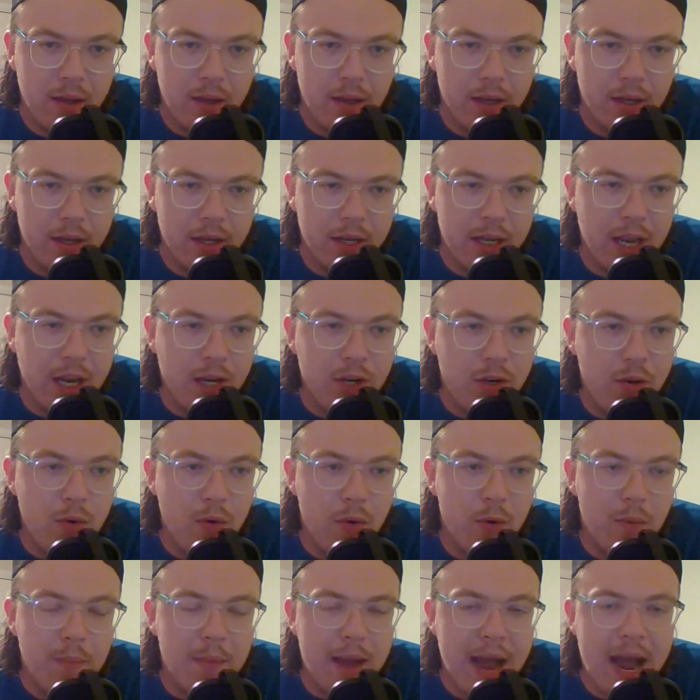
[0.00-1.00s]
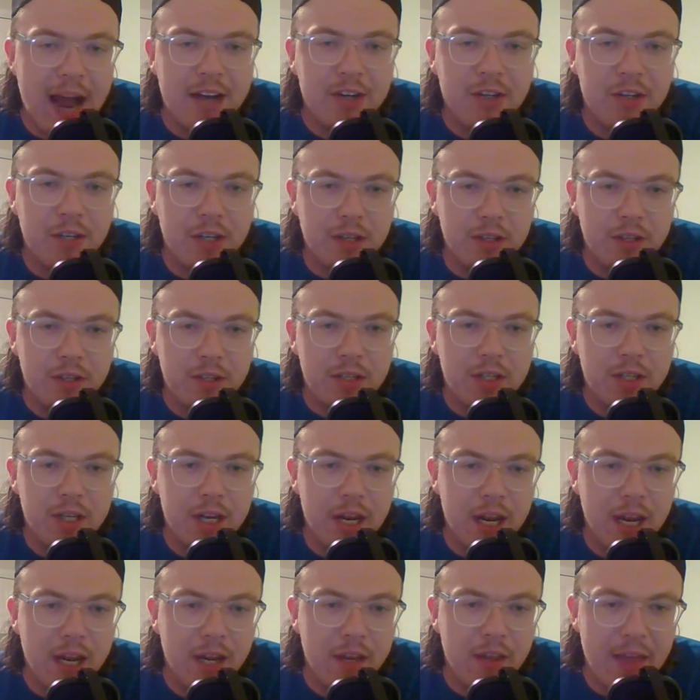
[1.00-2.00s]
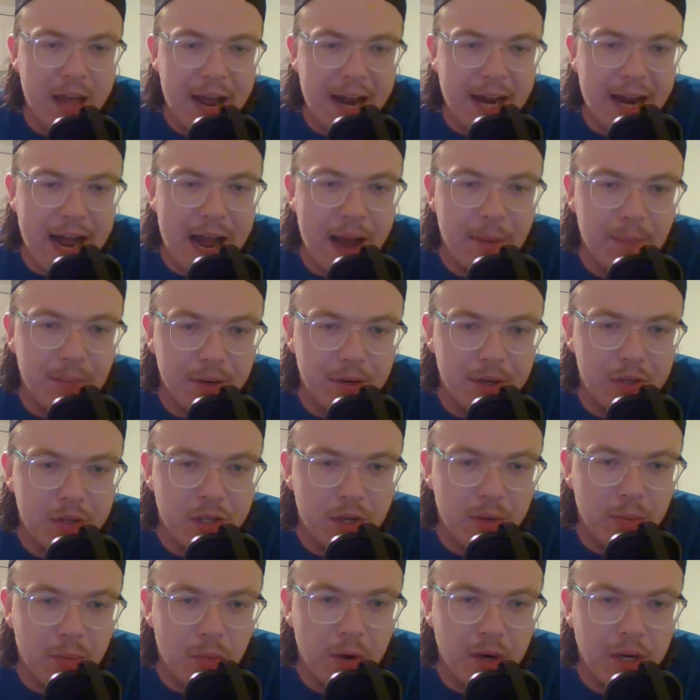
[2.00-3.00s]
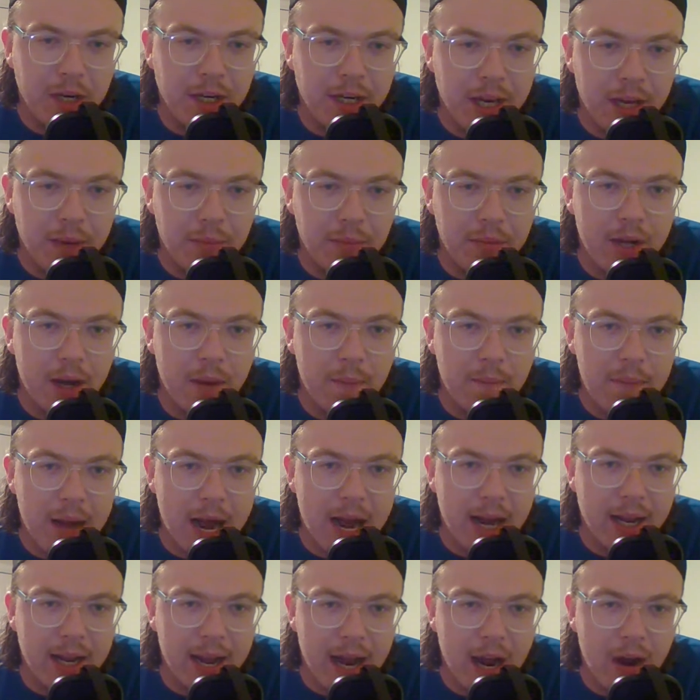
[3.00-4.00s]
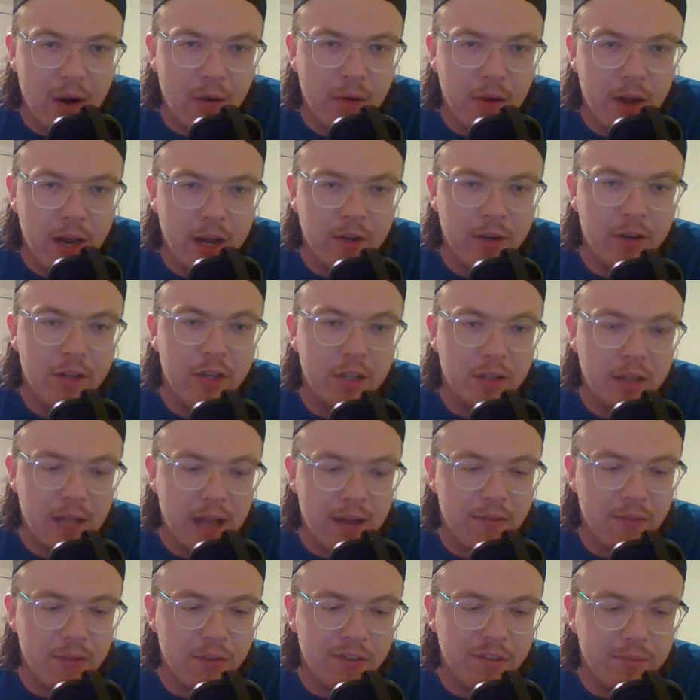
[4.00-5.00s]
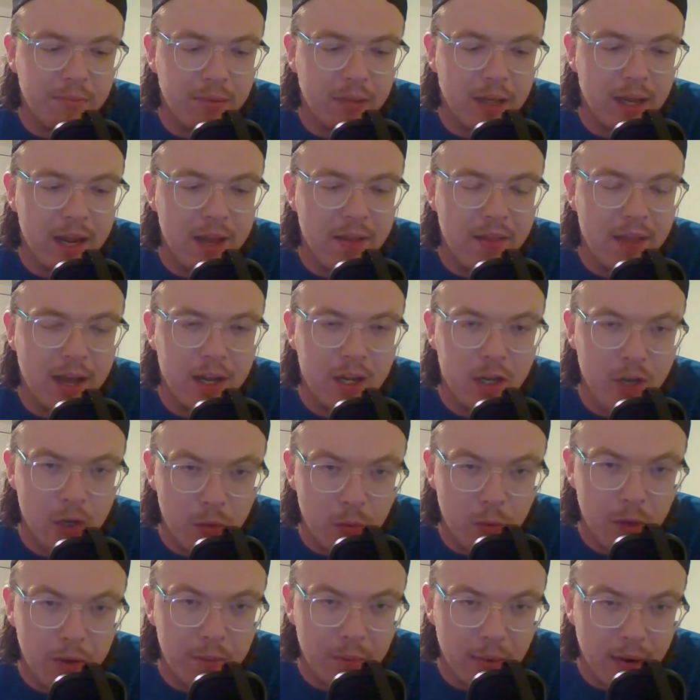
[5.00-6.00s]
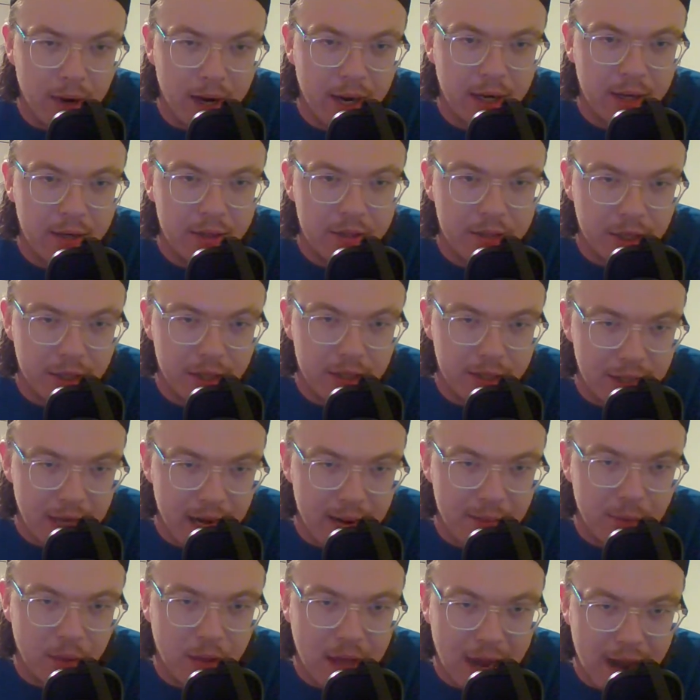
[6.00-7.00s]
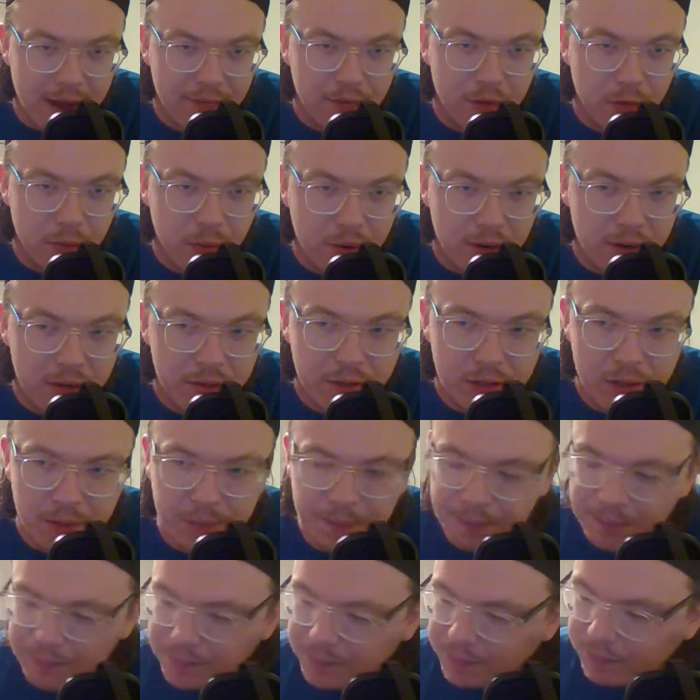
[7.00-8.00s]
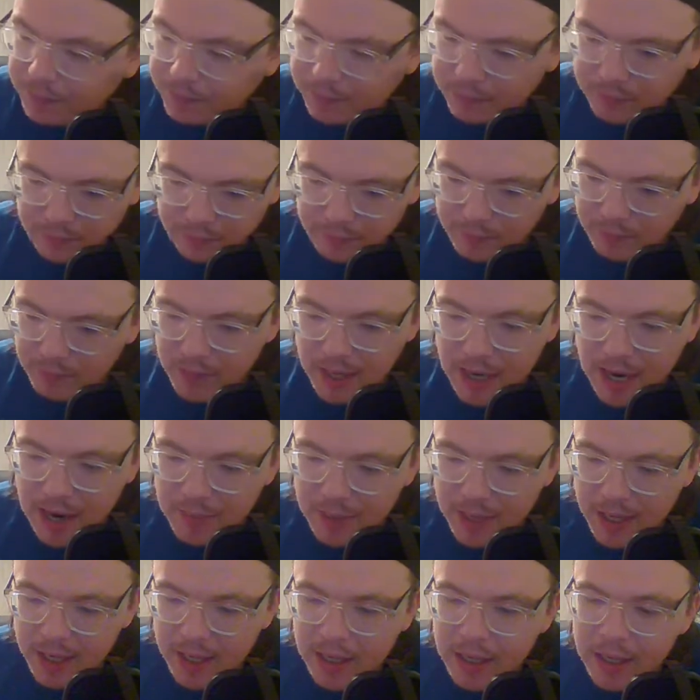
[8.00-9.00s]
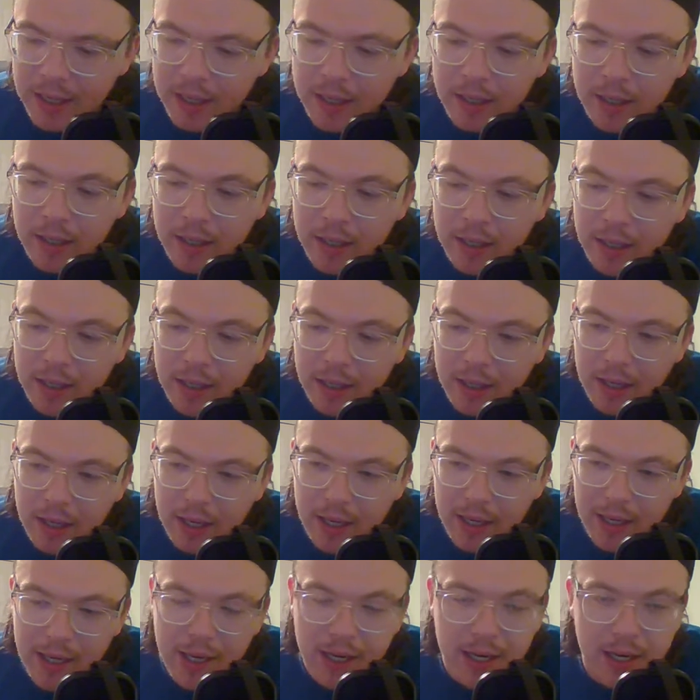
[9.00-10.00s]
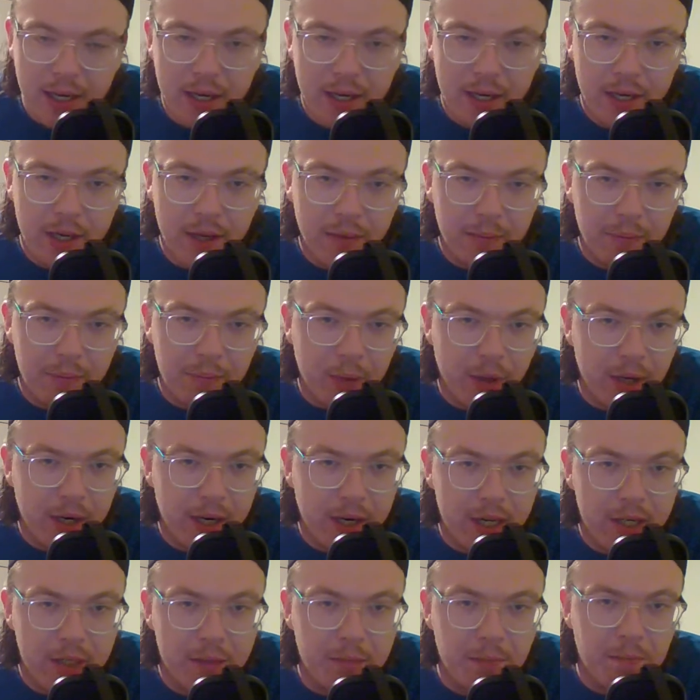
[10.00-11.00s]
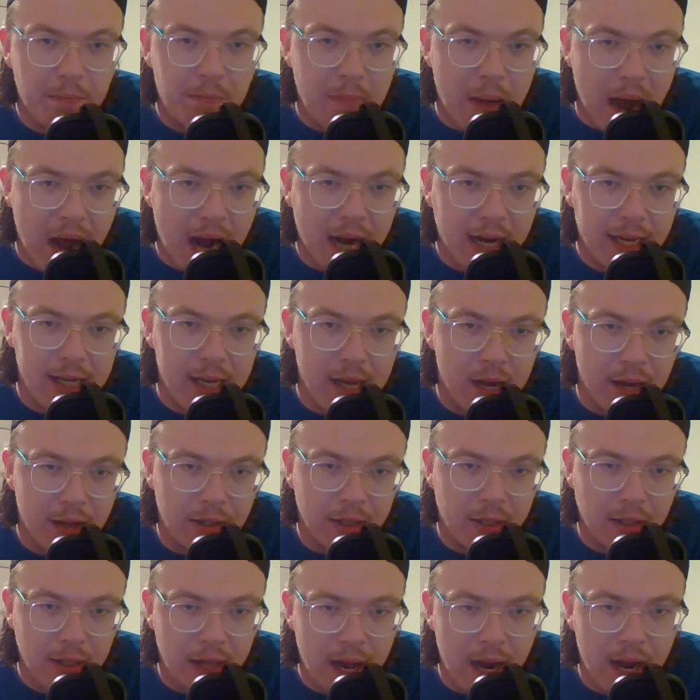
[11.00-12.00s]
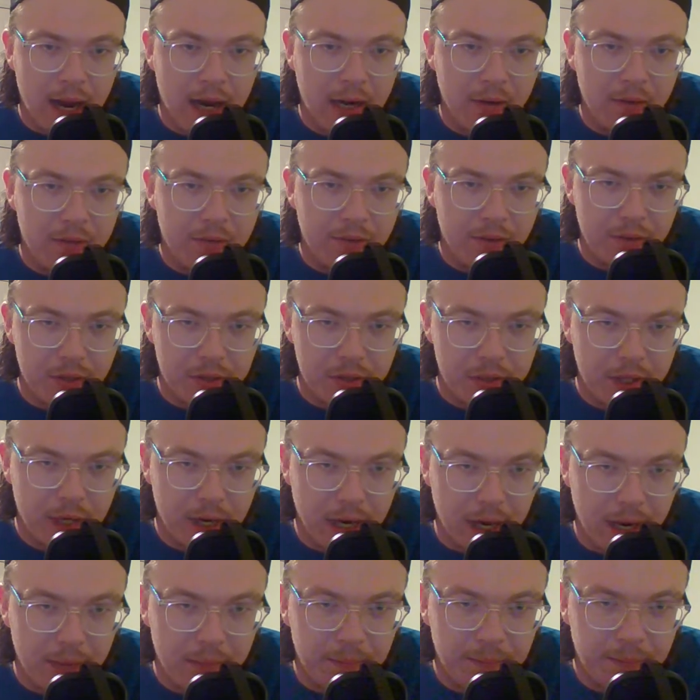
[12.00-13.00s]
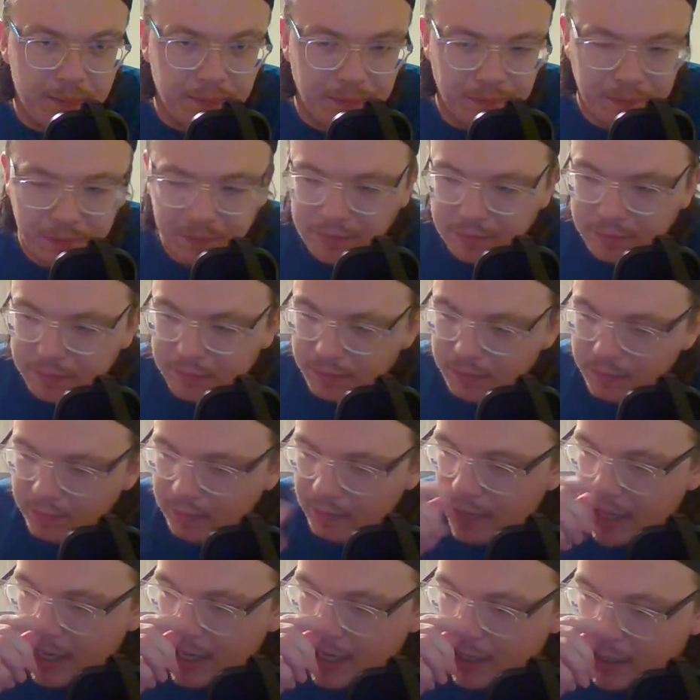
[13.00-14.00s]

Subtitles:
can you imagine seeing that happen to someone and him come back out and the level of play that you would bring to the table afterwards? I mean, he put his body on the line for this cup. He's